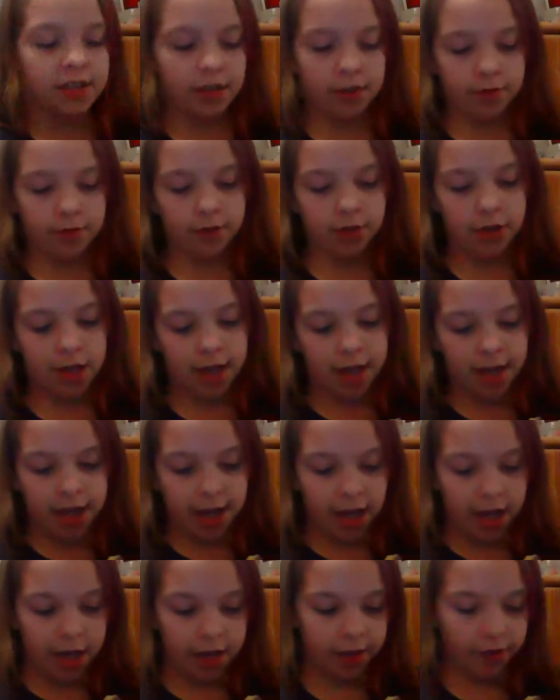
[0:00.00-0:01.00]
They were like,
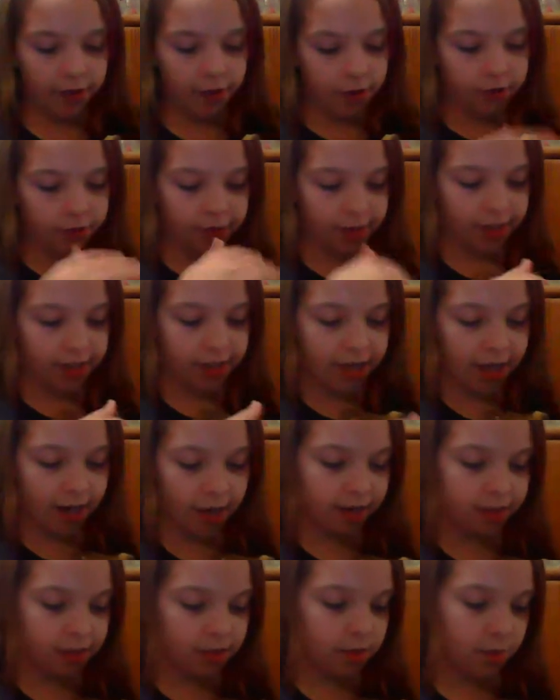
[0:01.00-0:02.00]
they looked like
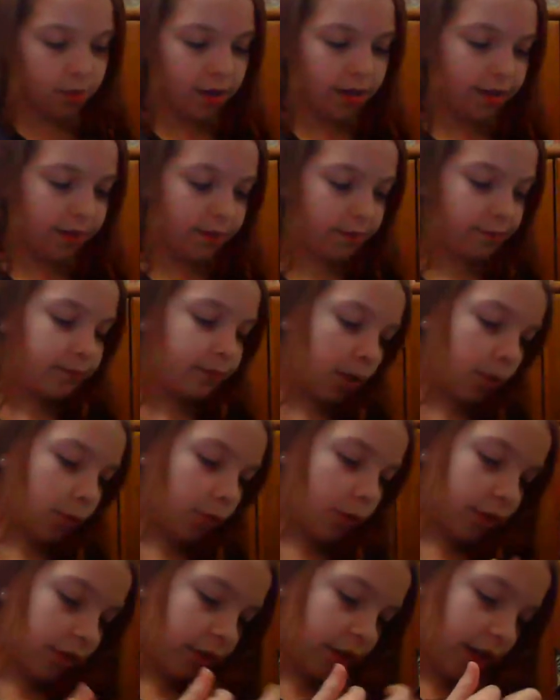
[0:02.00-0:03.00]
carrots, but they
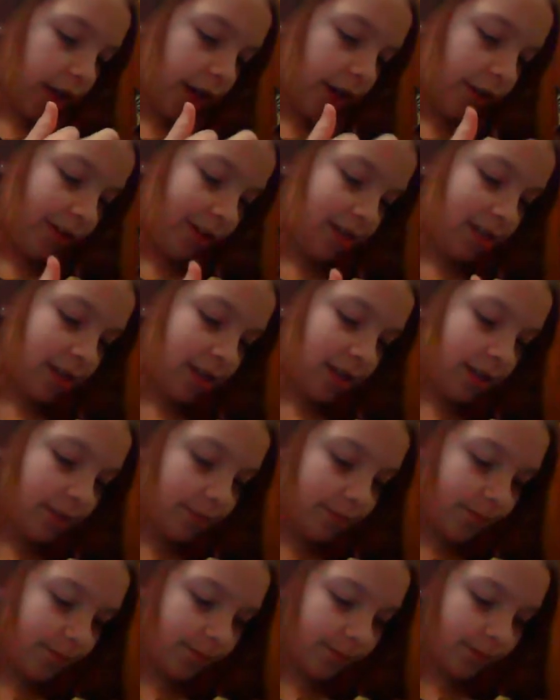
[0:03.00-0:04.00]
weren't carrots.
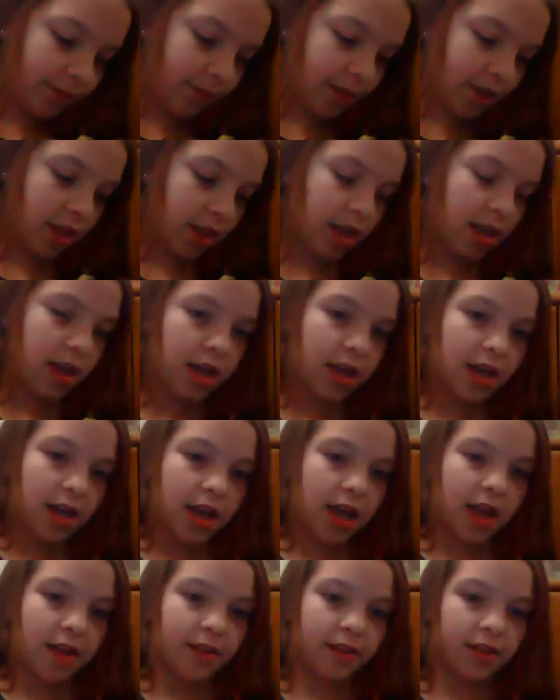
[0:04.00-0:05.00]

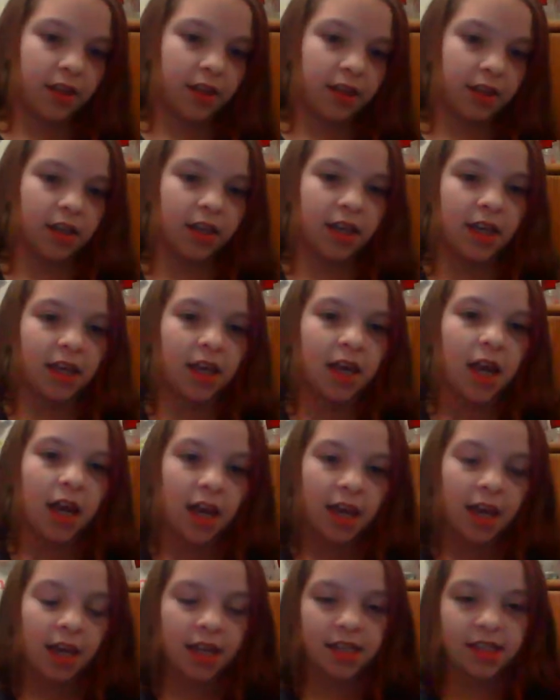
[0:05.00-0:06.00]
And then he,
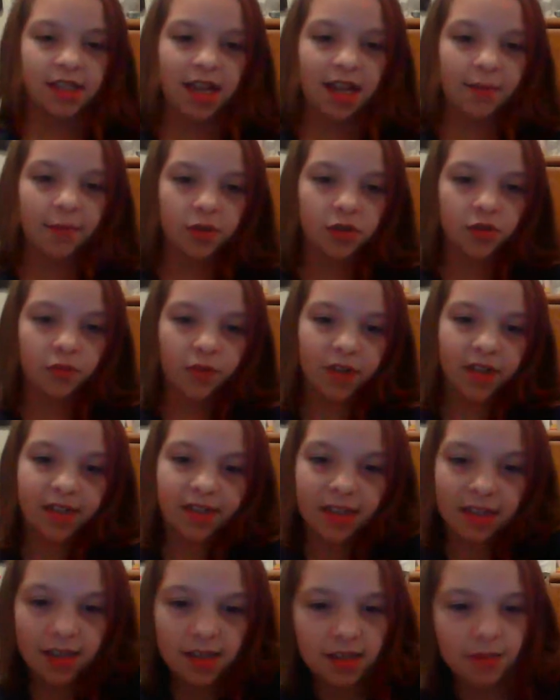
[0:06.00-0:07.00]
his name is
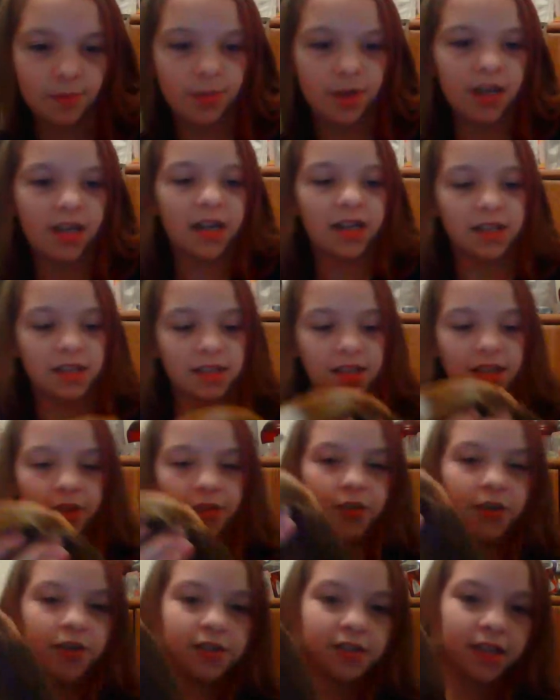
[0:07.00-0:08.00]
Reese's because he
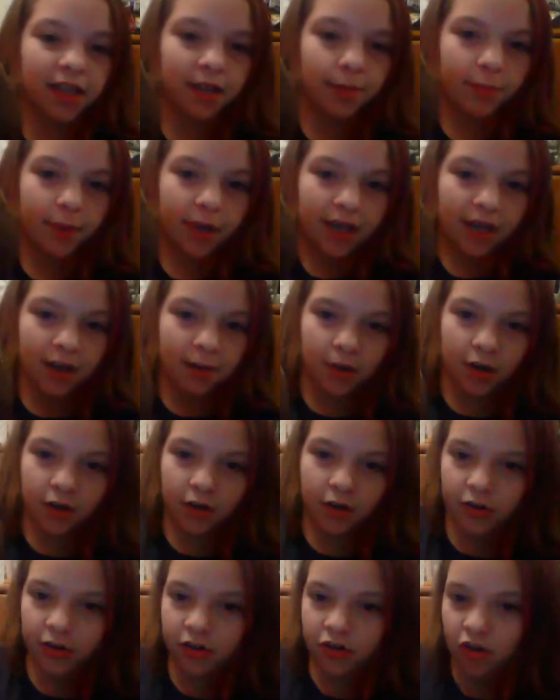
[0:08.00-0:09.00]
looks like peanut
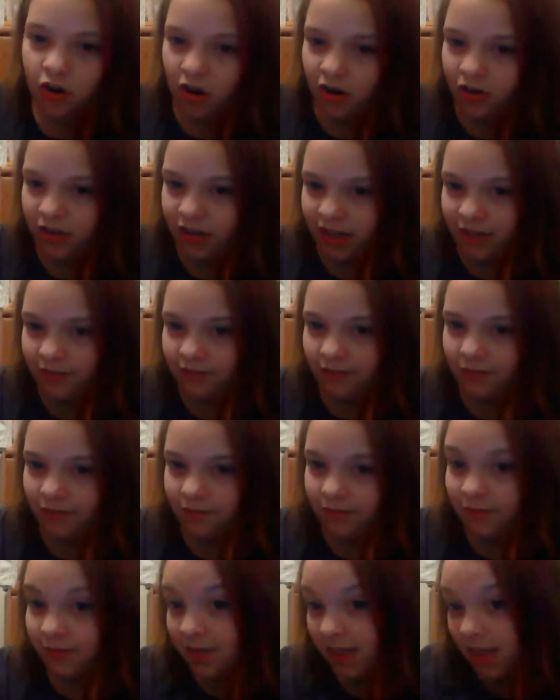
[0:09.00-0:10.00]
butter and chocolate.
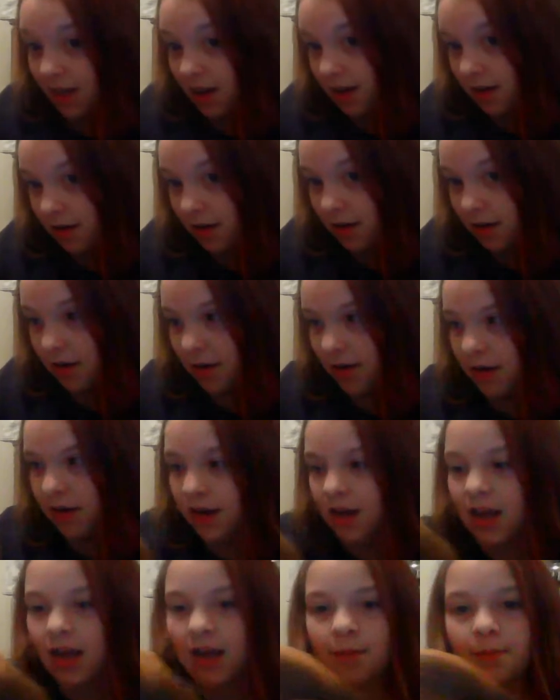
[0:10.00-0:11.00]
See?
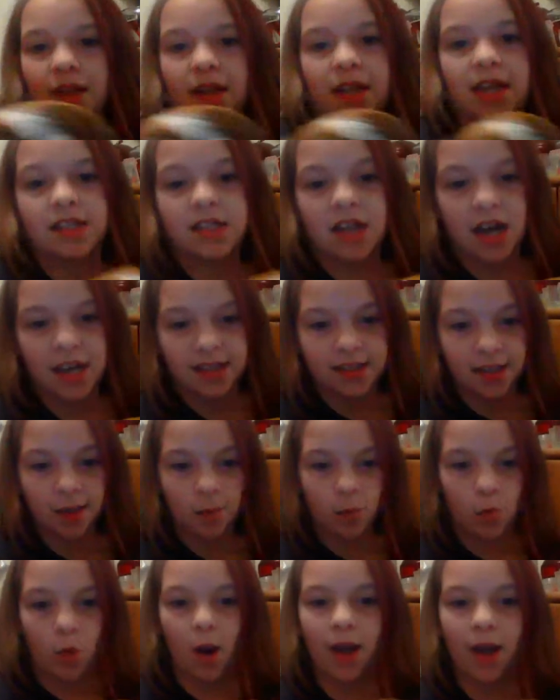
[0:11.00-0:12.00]
But he's got
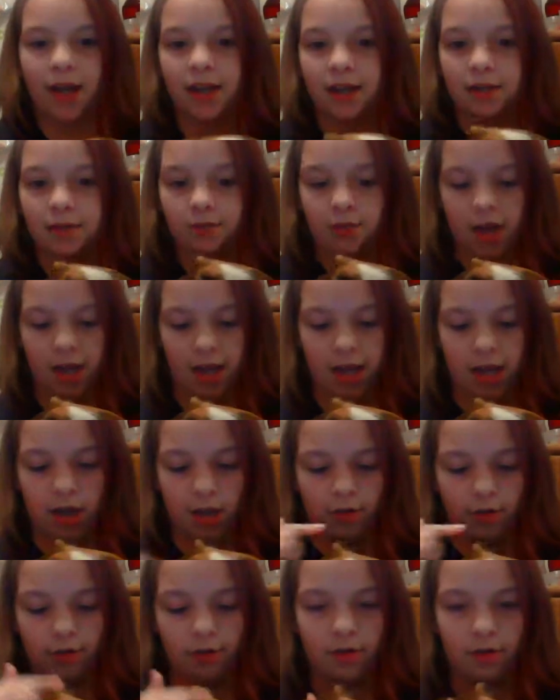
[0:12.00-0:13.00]
some white right
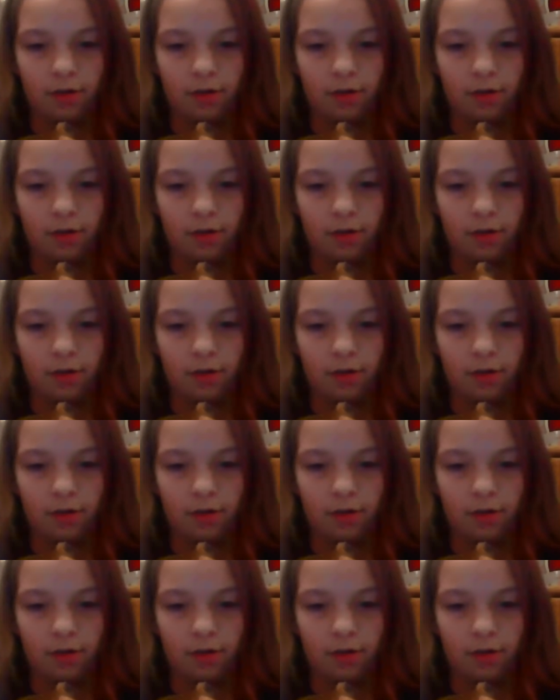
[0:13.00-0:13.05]
here.